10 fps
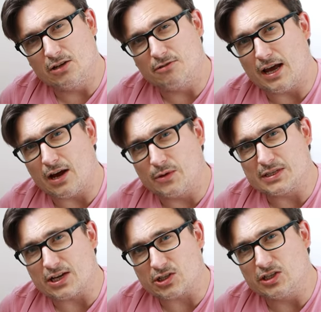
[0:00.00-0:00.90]
do now
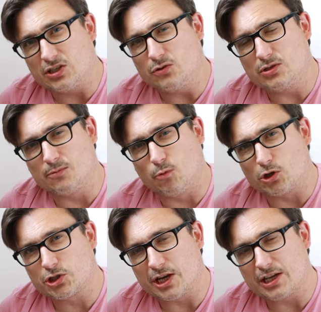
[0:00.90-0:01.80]
is actually do some
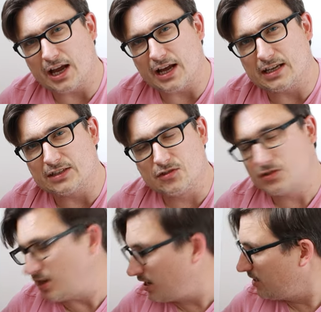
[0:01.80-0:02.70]
washing and
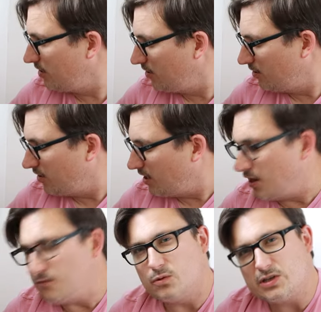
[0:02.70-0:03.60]
see
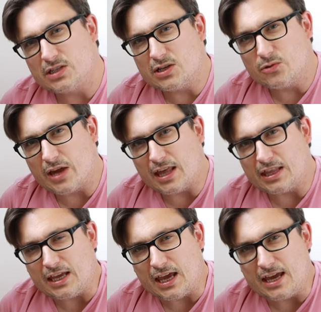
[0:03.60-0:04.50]
if we still
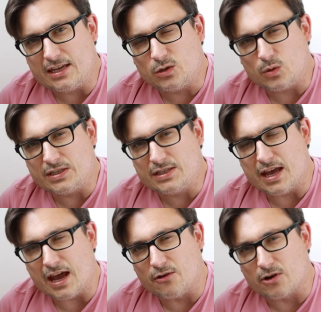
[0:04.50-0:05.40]
get the
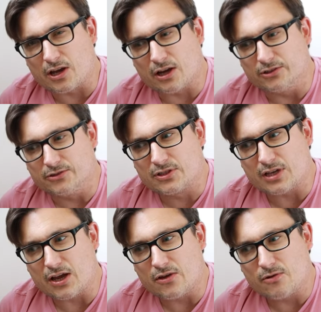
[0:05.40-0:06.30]
E20 error code.
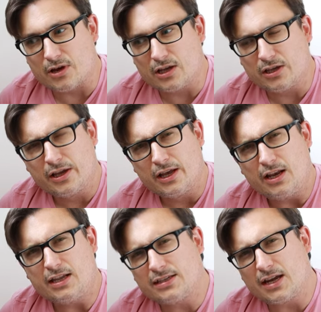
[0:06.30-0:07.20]
So
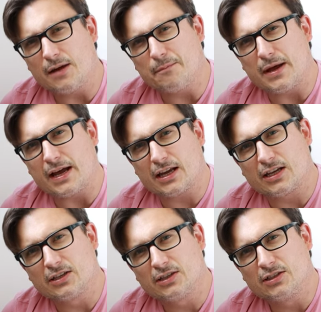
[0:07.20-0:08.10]
let's cut back
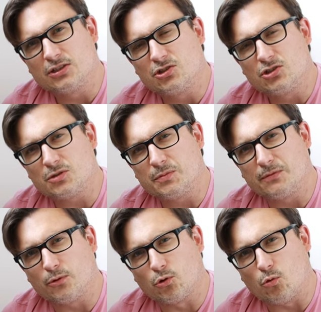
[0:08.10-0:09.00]
just
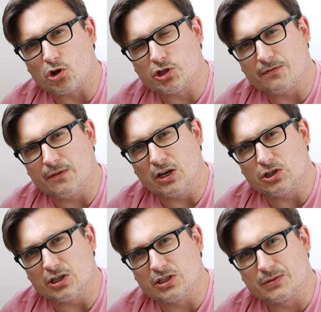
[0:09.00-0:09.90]
before the washing
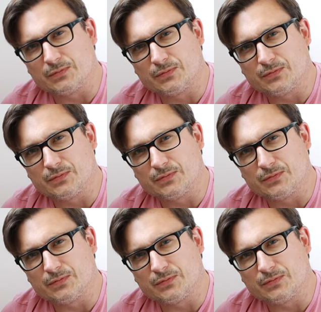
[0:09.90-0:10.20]
finishes.